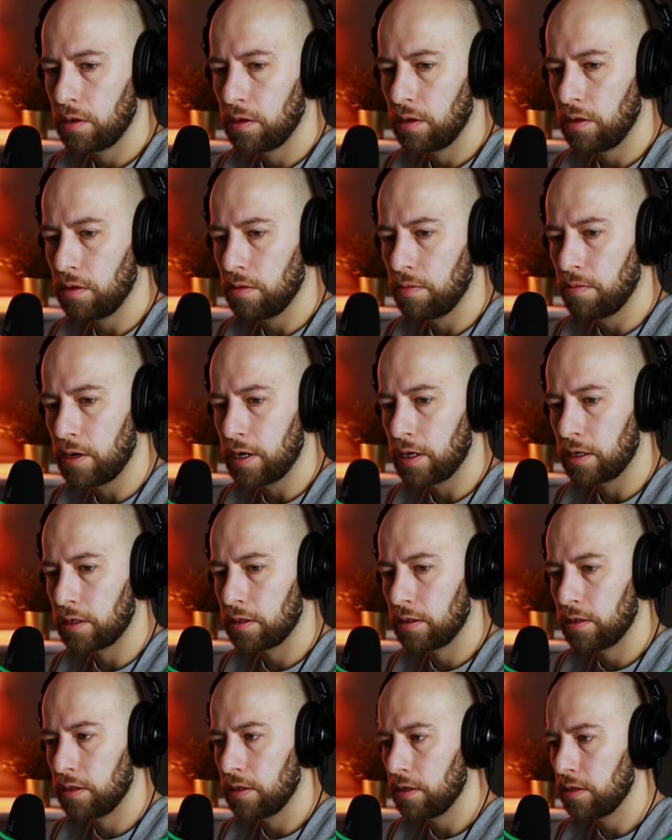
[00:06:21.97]
you mark
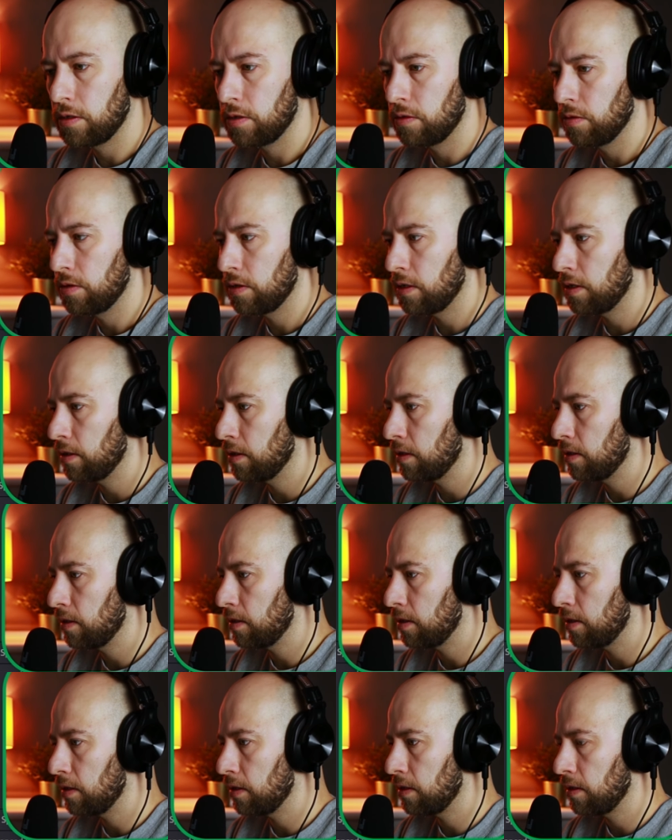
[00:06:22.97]
these two
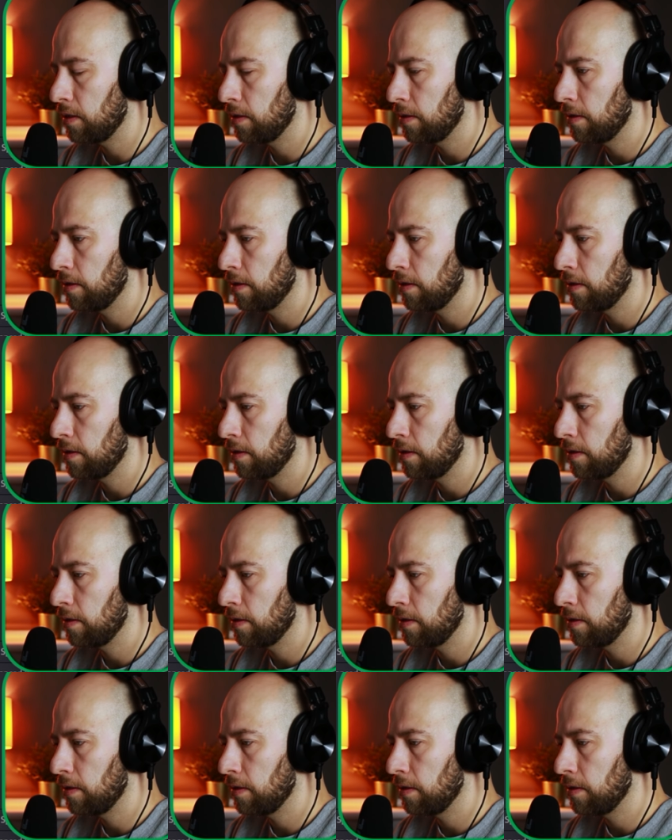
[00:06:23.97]
sentences.